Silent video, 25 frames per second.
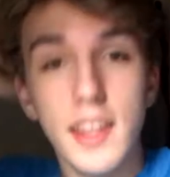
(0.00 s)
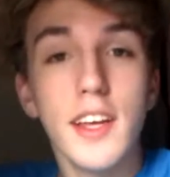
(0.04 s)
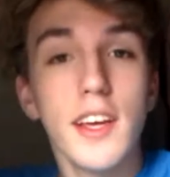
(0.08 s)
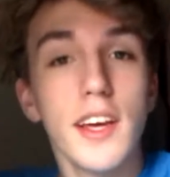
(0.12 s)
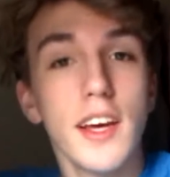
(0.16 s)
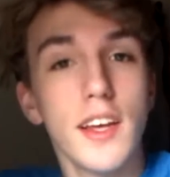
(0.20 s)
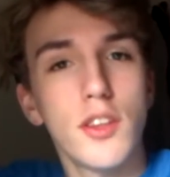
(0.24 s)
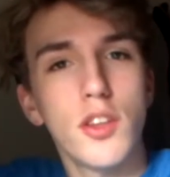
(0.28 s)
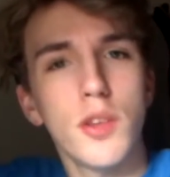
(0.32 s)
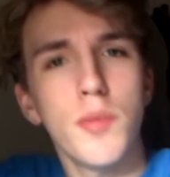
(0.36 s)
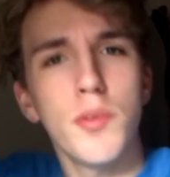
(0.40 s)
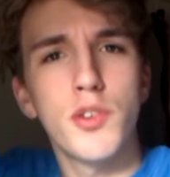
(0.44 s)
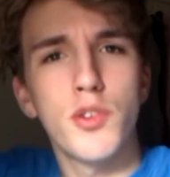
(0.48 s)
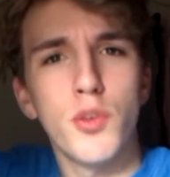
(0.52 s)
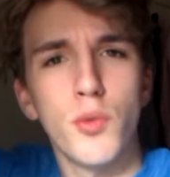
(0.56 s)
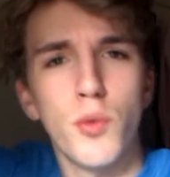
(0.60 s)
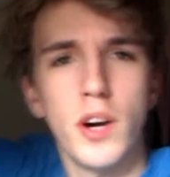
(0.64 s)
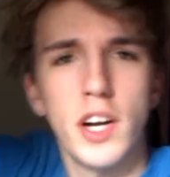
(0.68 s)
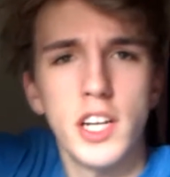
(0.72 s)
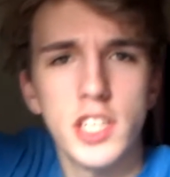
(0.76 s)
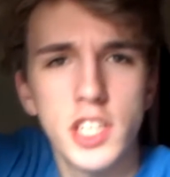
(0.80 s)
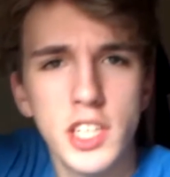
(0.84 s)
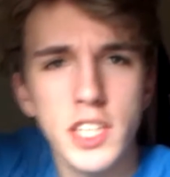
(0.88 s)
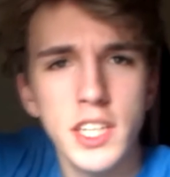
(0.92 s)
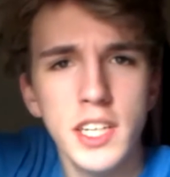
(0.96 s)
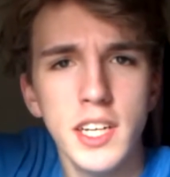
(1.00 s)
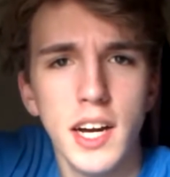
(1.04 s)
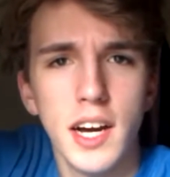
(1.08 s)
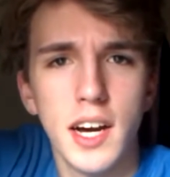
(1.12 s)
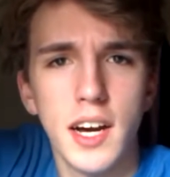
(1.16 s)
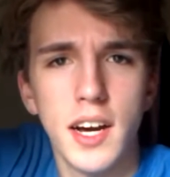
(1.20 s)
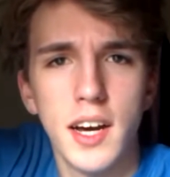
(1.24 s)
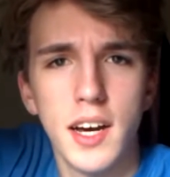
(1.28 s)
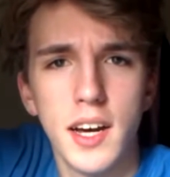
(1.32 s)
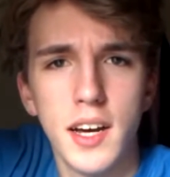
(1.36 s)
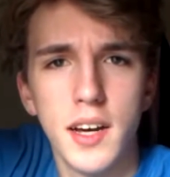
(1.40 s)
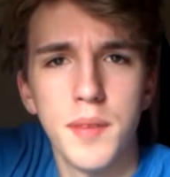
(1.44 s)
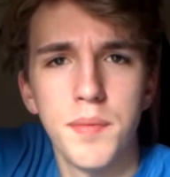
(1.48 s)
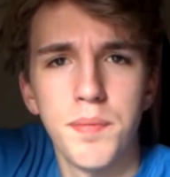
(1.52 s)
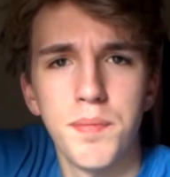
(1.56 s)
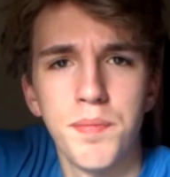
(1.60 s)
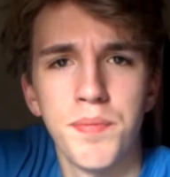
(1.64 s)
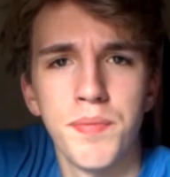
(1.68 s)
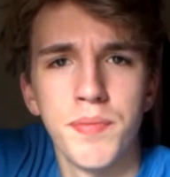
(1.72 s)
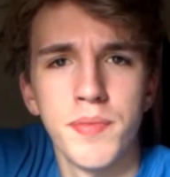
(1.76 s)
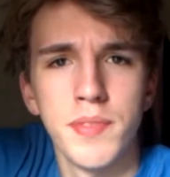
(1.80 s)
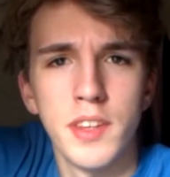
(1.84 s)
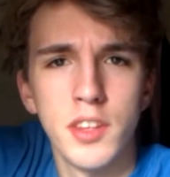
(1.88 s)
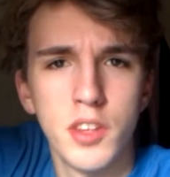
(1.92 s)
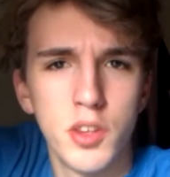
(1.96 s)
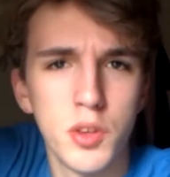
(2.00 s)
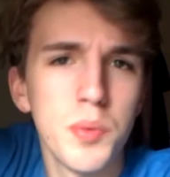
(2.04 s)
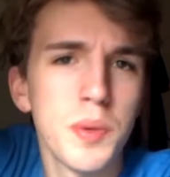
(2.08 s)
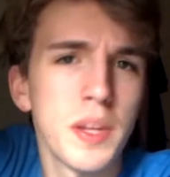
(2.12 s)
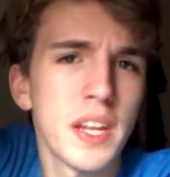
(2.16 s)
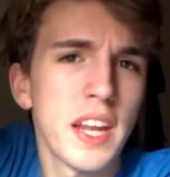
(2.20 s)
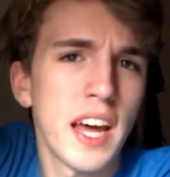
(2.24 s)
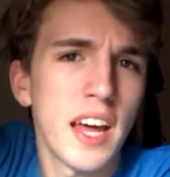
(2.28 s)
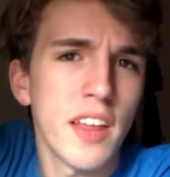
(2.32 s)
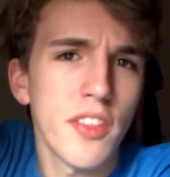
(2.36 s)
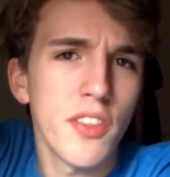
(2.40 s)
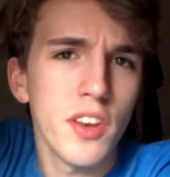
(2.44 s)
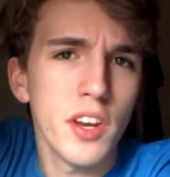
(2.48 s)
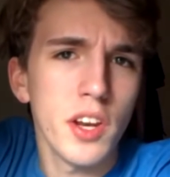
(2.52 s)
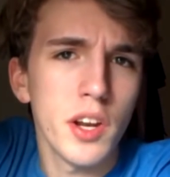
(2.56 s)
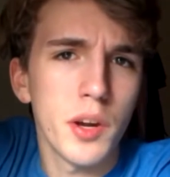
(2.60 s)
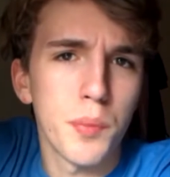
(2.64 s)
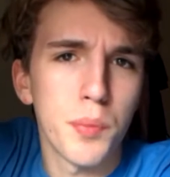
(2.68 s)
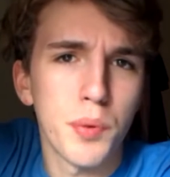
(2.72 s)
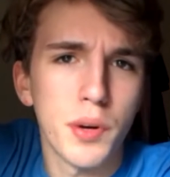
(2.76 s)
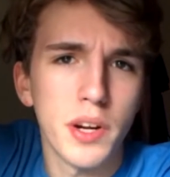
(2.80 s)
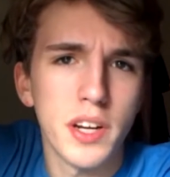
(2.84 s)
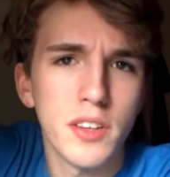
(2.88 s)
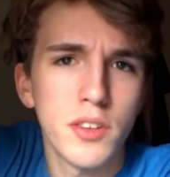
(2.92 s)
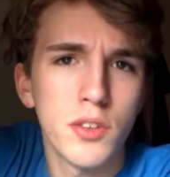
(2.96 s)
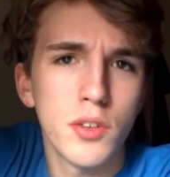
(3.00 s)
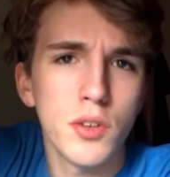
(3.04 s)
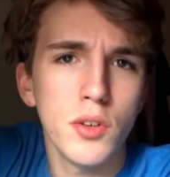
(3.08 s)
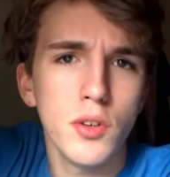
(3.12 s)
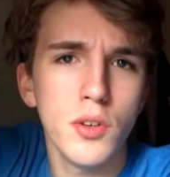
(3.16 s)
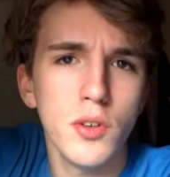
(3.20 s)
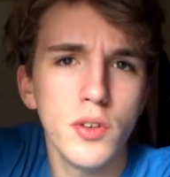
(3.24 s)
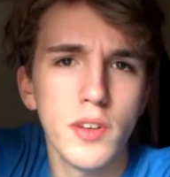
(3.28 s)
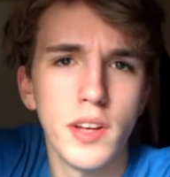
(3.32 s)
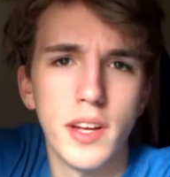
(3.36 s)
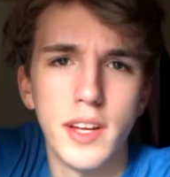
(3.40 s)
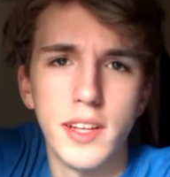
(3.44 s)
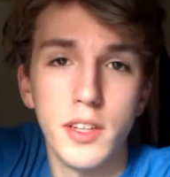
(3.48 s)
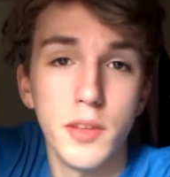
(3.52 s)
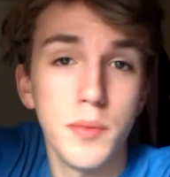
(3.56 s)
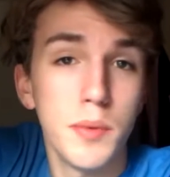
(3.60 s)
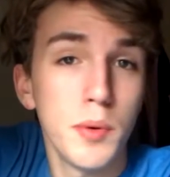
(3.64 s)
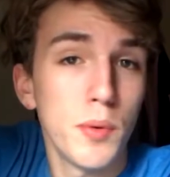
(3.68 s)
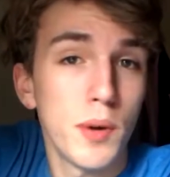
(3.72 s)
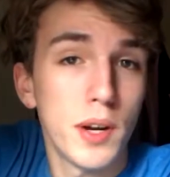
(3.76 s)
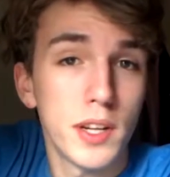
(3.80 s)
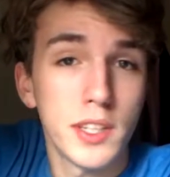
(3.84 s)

you guys so much for watching. Um, this has been Anthony or Pretzel, and you've been